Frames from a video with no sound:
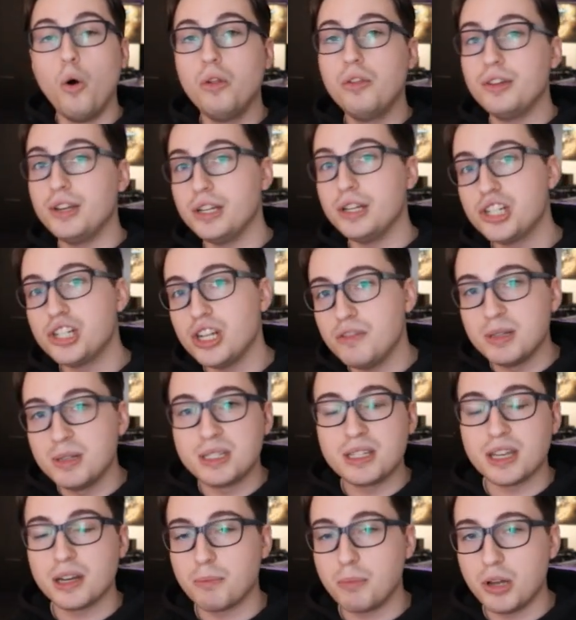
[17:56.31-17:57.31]
all the
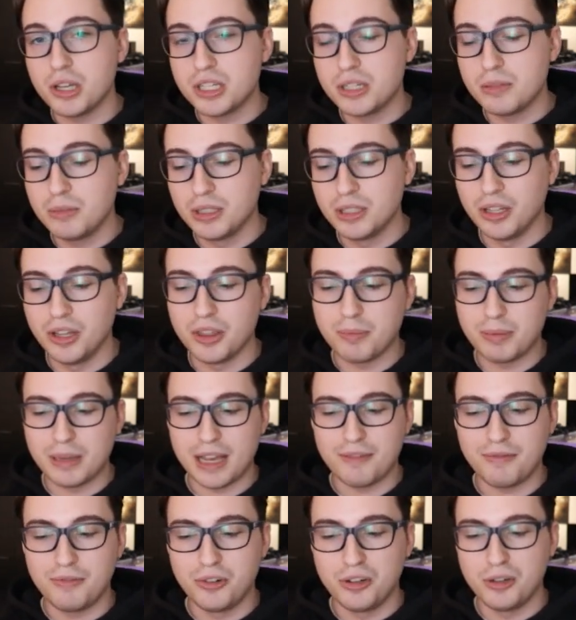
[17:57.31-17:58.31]
achievements that are possible on
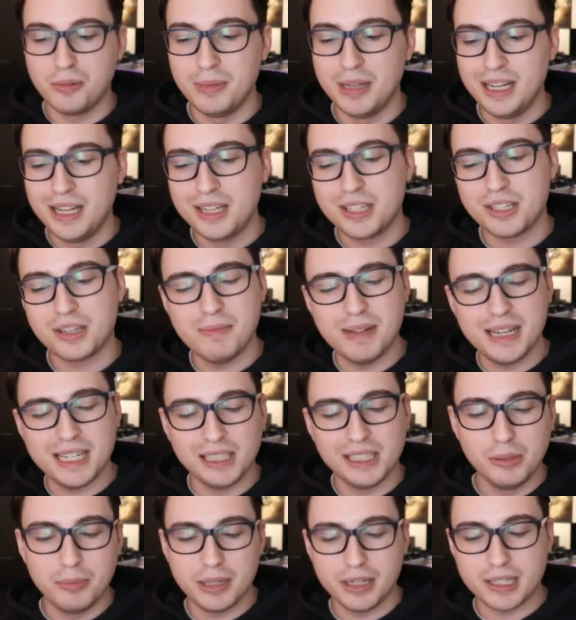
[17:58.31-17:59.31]
the platform. So it
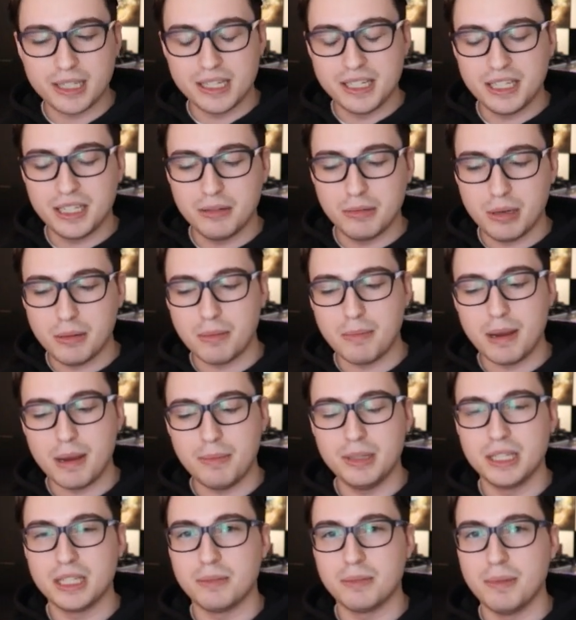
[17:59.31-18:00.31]
makes a little bit of sense to me, but
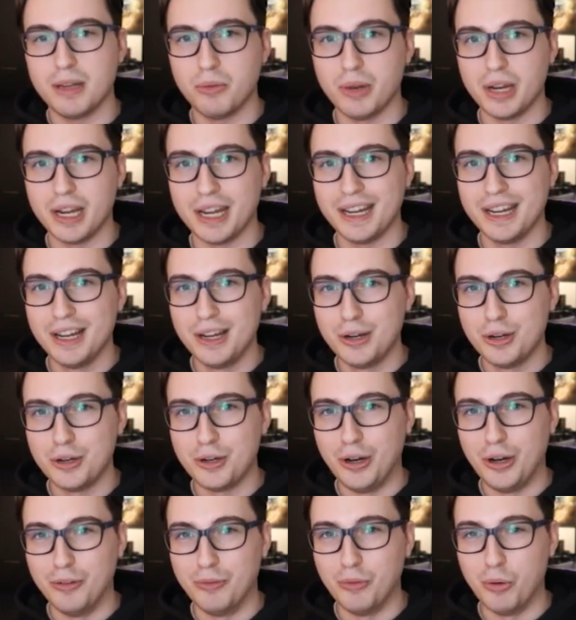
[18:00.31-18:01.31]
maybe there's a better way
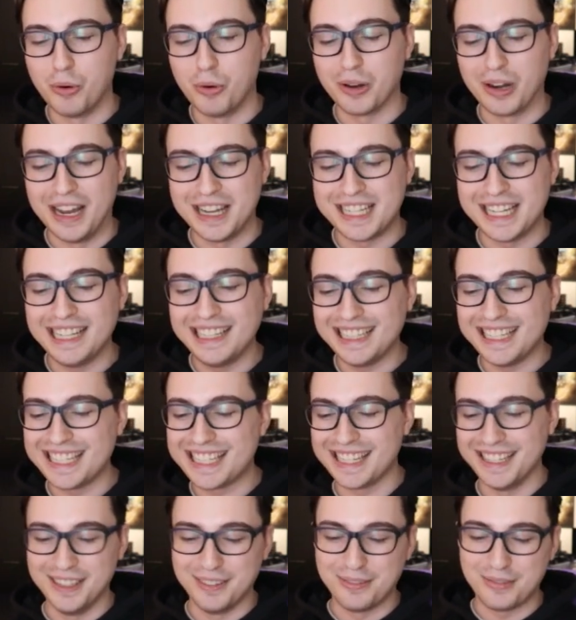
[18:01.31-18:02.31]
of organizing
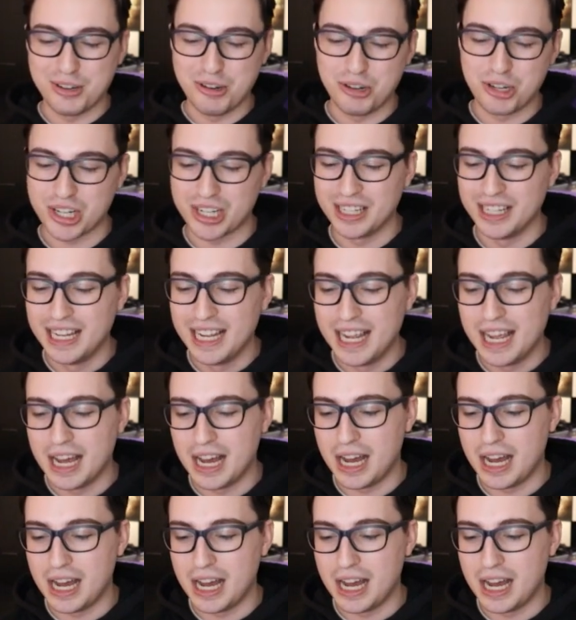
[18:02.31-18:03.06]
this in the future.